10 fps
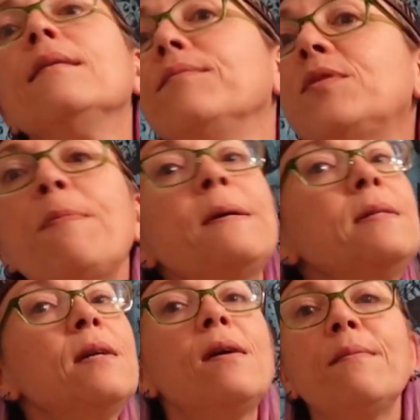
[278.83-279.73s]

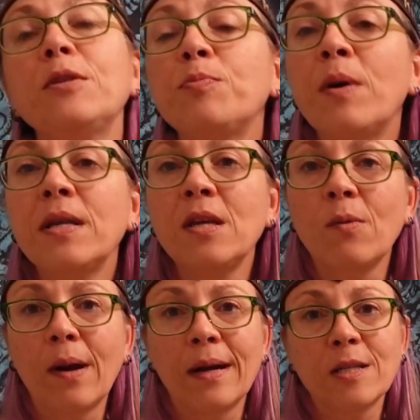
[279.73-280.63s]
Depends on how much money you
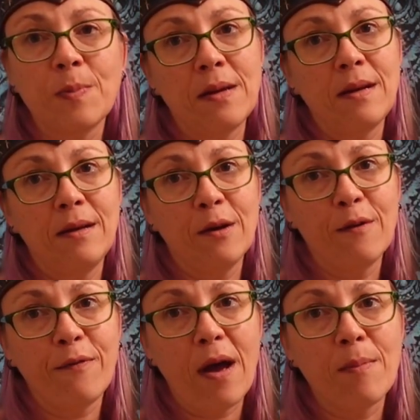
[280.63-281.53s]
want to spend on your
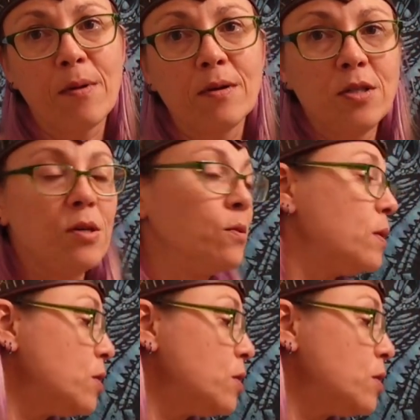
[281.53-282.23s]
fiber too.